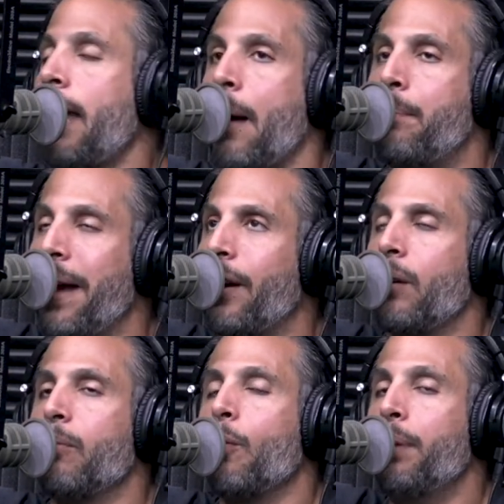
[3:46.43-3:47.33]
Yeah,
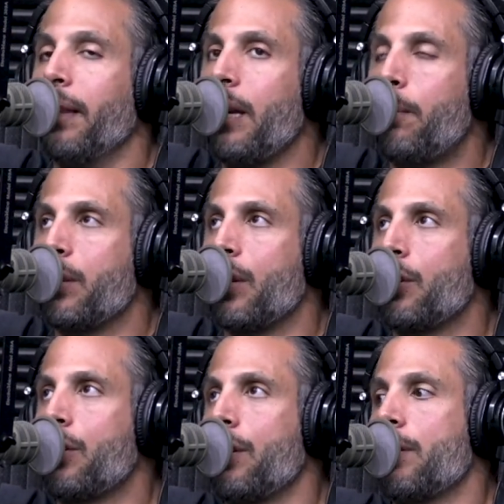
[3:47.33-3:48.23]
better mobility
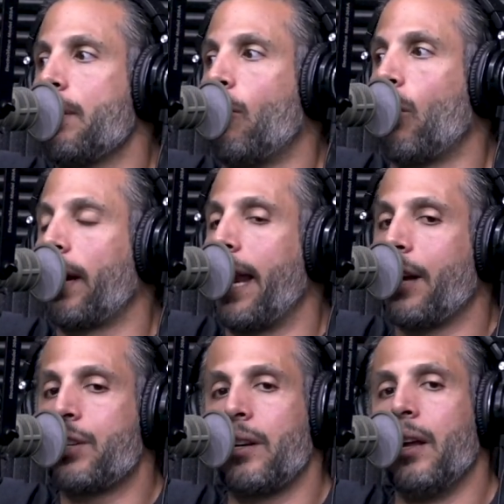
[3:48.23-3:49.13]
positions and more
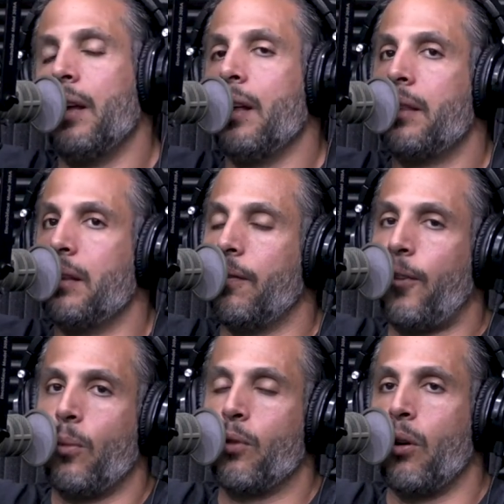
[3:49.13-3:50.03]
connection, then the
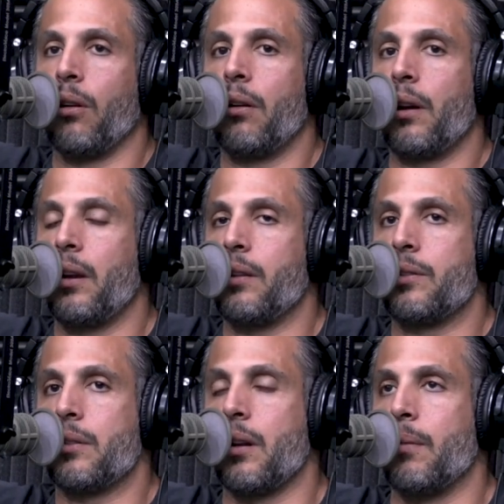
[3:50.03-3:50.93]
foam roller
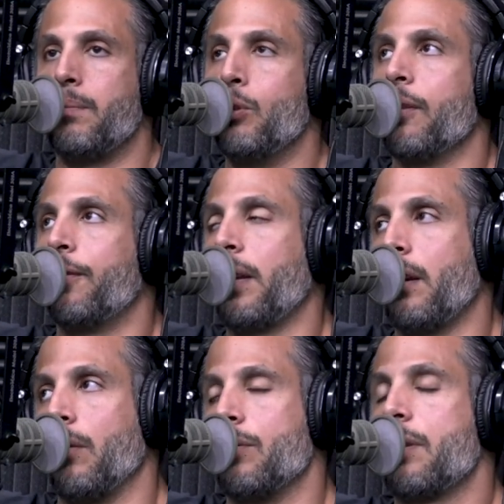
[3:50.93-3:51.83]
is uh, beautifully
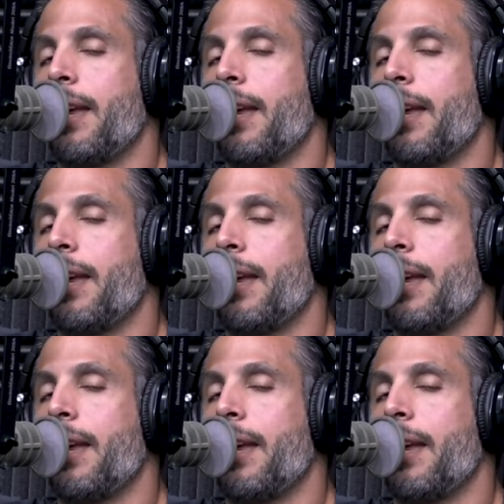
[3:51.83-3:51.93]
used.